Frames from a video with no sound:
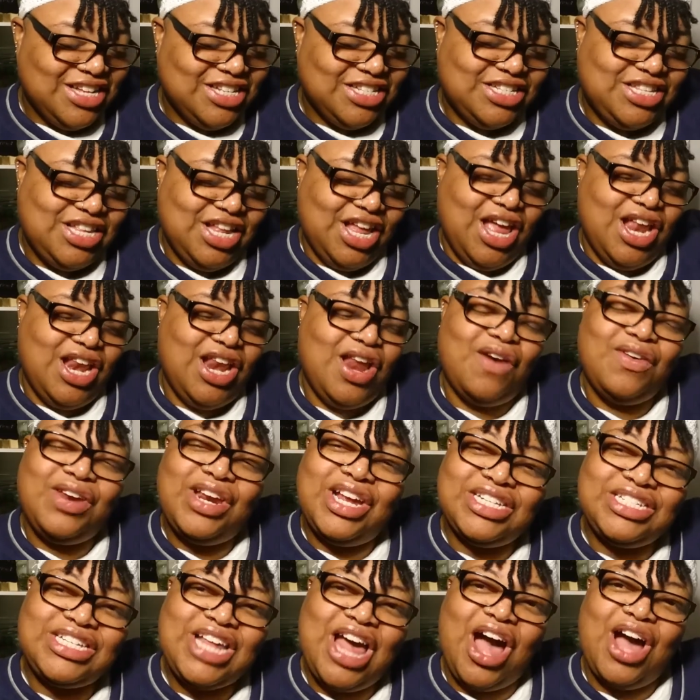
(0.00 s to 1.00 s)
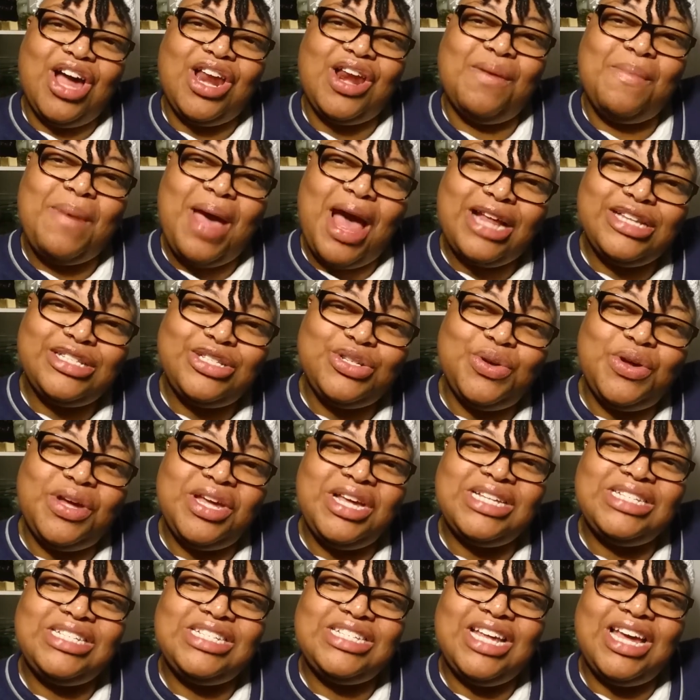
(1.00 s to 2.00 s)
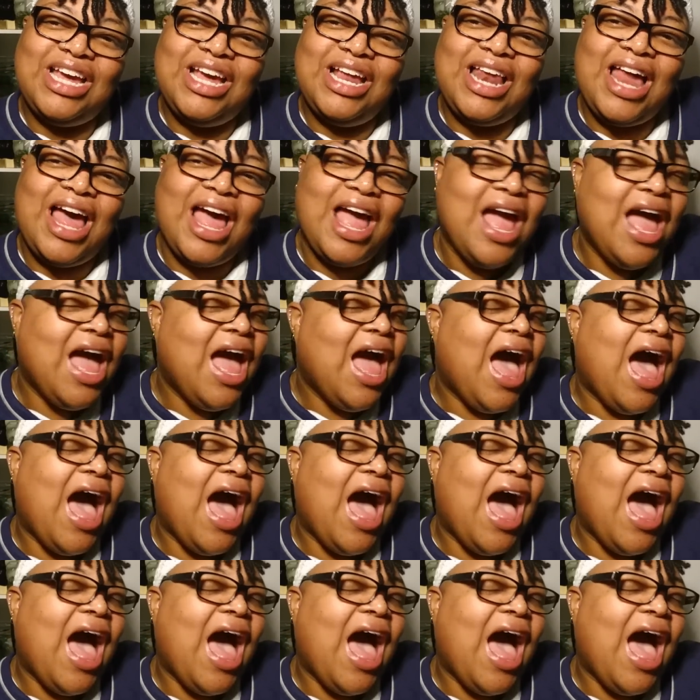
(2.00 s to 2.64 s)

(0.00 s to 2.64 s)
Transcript: sitting over there talking about Toya, say like,